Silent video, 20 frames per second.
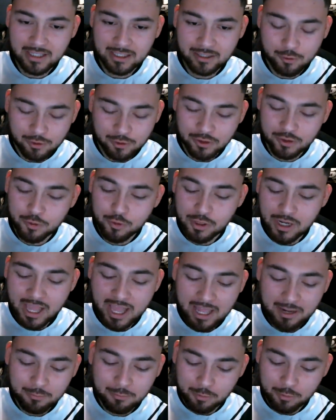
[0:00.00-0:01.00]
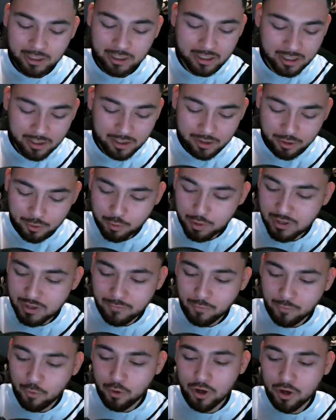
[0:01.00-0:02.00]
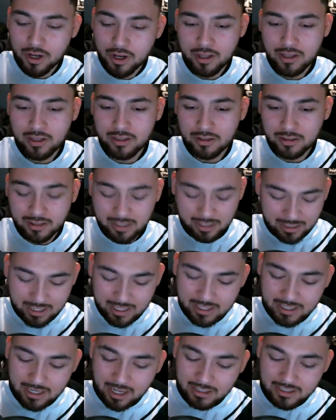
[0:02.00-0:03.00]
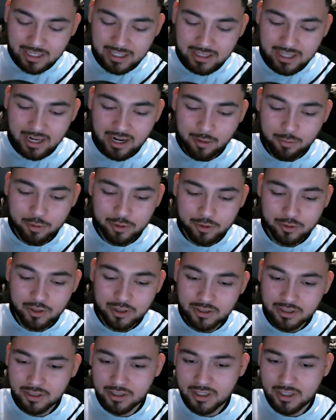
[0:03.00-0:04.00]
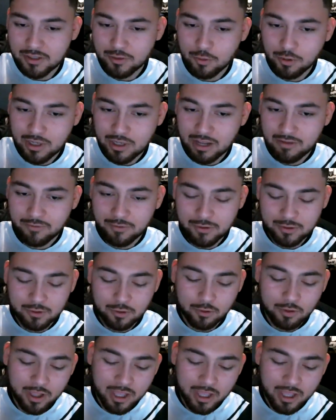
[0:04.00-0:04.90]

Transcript: Cruz Azul had what, 3-4. They did not take that opportunity until they scored that first goal.